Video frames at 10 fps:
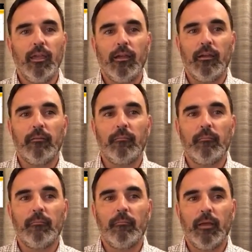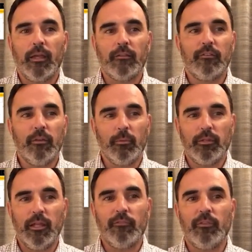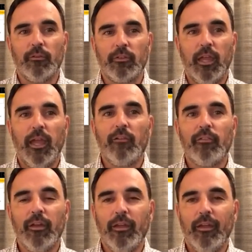I can see what data flows I have,